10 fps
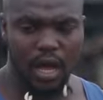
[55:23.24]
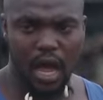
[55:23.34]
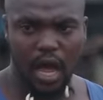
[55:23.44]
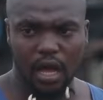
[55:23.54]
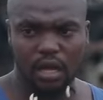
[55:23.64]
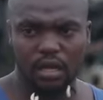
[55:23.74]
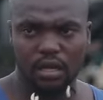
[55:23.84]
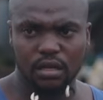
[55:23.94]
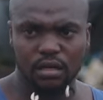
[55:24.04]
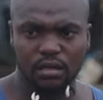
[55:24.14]

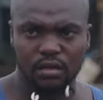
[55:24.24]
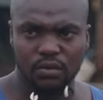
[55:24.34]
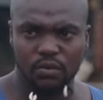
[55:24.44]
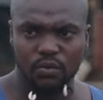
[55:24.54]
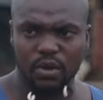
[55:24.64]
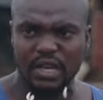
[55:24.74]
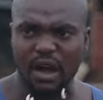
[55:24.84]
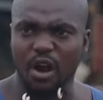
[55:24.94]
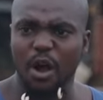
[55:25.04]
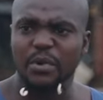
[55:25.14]
What's
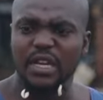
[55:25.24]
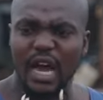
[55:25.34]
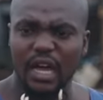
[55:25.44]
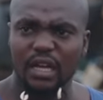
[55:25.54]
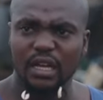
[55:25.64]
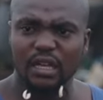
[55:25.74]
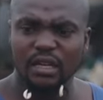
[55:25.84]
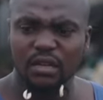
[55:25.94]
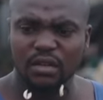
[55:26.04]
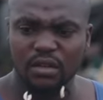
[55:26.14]
that call me now?
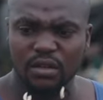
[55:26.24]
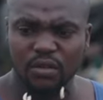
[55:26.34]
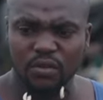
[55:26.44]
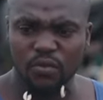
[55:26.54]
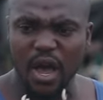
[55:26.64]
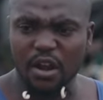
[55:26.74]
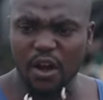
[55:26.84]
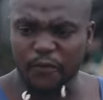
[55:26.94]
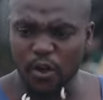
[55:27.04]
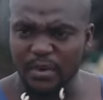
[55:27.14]
Why you
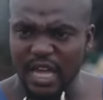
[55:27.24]
don't flow